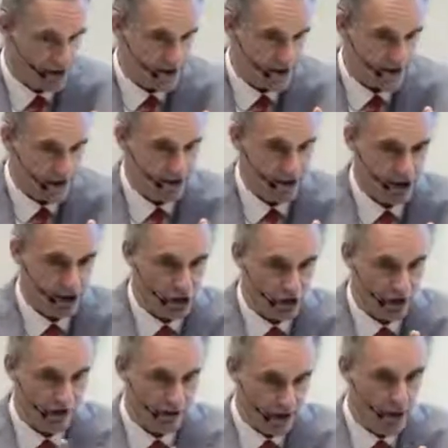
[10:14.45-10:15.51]
the definition
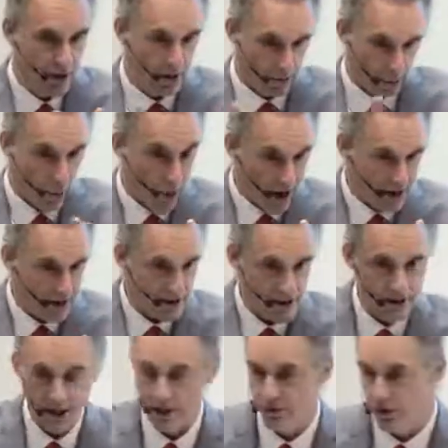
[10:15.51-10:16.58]
of one
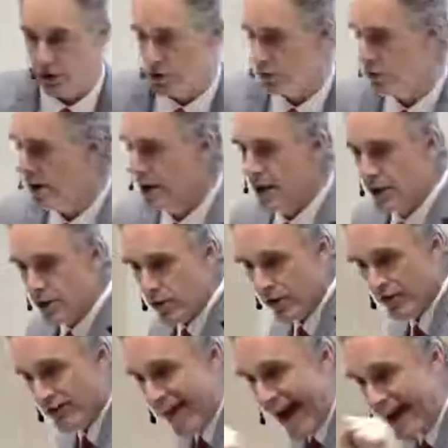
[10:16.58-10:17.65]
instead of two. You can
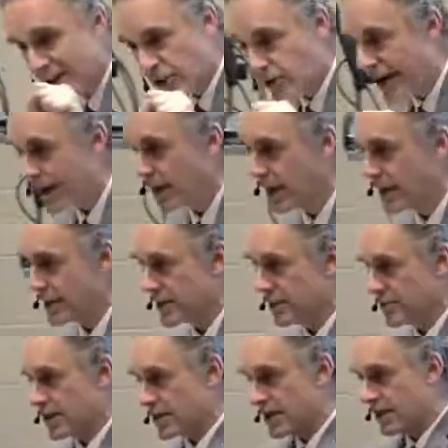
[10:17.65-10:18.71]
factor analyze
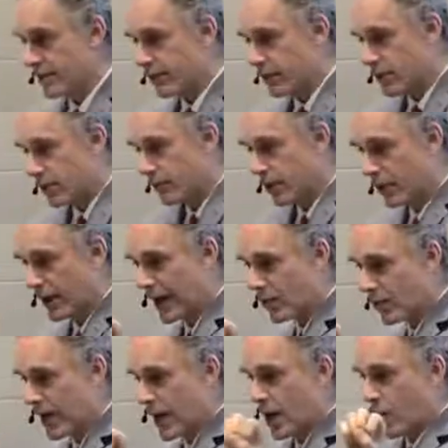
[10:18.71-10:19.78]
them and see if you can pull
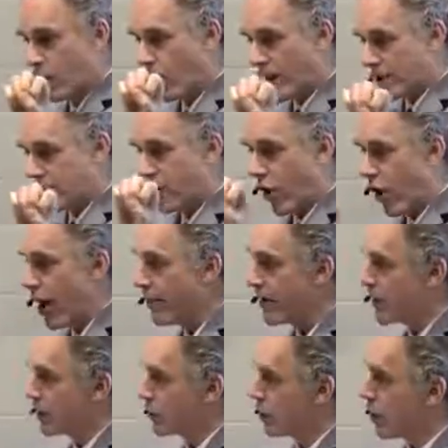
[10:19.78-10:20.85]
out what's common
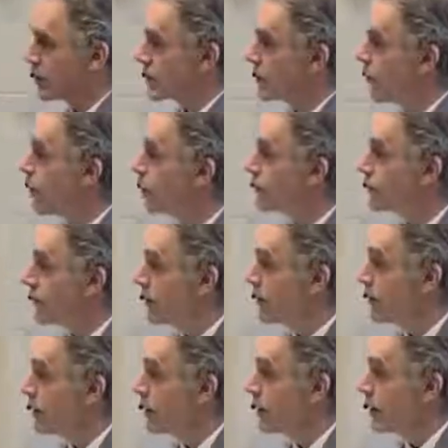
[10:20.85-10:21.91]
across all of them.
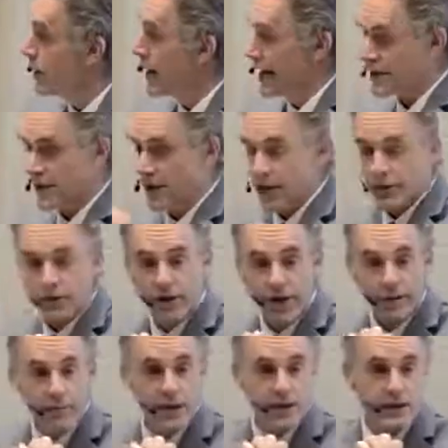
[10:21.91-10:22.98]
That's another
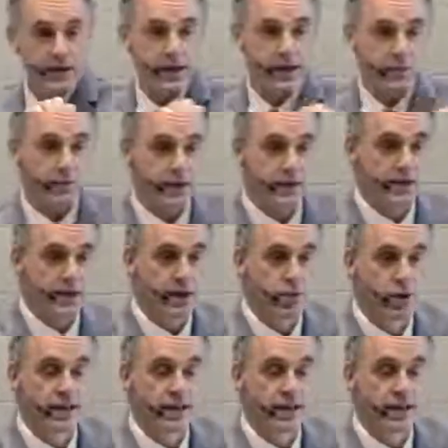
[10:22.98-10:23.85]
thing, because then you might say, well,